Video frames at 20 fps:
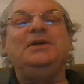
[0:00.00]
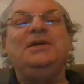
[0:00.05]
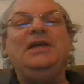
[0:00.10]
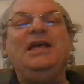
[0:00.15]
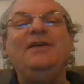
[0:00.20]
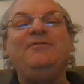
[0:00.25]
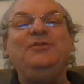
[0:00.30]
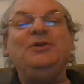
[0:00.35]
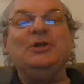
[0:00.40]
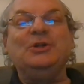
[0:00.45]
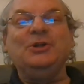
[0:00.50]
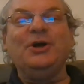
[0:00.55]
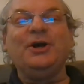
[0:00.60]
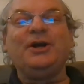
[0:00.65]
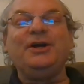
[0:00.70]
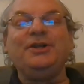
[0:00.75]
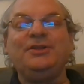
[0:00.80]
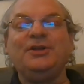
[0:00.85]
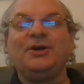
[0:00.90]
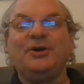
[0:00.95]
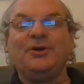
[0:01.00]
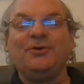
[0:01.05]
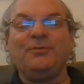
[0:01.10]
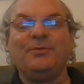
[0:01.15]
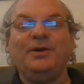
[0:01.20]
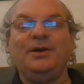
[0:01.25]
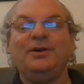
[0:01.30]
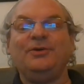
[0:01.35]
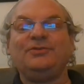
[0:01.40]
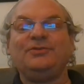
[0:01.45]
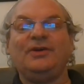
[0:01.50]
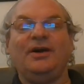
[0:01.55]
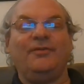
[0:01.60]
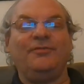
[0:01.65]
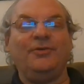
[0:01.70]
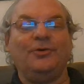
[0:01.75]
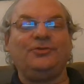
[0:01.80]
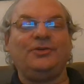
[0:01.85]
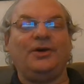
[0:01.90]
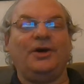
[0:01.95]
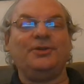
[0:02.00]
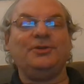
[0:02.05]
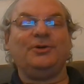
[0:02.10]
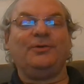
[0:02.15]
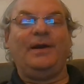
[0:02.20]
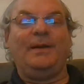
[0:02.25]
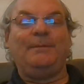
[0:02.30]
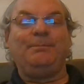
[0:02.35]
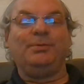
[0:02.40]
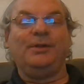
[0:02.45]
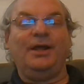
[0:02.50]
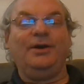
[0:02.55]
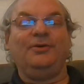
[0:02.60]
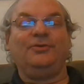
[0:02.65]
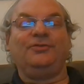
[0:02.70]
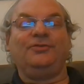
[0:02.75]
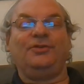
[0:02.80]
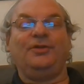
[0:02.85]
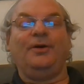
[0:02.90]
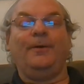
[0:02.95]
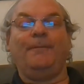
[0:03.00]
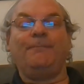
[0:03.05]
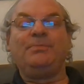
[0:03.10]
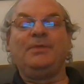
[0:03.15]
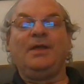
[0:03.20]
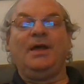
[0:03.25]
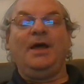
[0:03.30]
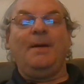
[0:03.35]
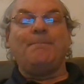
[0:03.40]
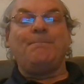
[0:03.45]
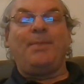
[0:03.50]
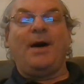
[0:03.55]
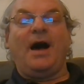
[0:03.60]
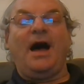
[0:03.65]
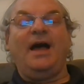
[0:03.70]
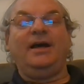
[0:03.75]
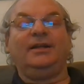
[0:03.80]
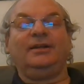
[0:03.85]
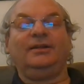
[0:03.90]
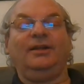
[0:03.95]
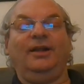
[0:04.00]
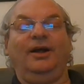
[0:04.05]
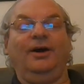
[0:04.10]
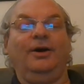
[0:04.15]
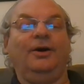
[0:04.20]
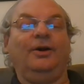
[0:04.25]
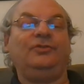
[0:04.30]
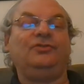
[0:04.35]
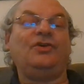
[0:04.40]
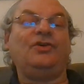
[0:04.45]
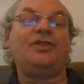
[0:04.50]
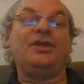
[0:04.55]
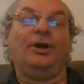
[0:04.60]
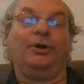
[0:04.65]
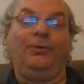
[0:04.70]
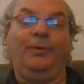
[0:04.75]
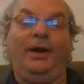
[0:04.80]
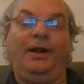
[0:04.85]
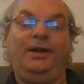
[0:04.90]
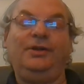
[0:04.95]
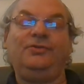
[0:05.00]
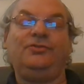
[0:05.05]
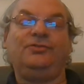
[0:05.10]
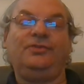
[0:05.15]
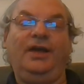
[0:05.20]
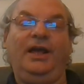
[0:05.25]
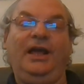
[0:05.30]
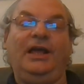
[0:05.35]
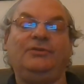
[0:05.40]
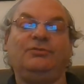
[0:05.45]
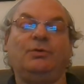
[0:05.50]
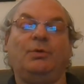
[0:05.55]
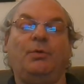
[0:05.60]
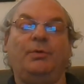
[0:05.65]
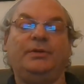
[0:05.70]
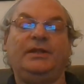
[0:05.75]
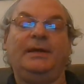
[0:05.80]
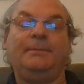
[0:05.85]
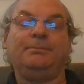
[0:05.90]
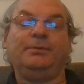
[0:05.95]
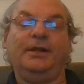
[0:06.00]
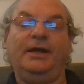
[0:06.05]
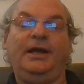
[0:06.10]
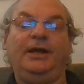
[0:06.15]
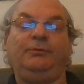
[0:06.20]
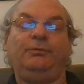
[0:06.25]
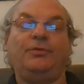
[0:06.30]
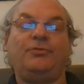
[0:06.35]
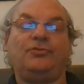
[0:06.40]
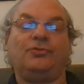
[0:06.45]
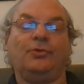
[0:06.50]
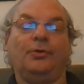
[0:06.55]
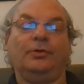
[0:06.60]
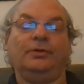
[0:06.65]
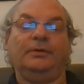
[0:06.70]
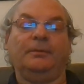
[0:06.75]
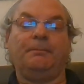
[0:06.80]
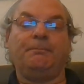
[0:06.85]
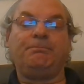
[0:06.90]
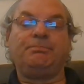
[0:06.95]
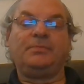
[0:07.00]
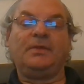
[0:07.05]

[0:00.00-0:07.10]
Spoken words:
If you look at the careers of those other great players, though, by and large, their greatest days were when they played with Jordan.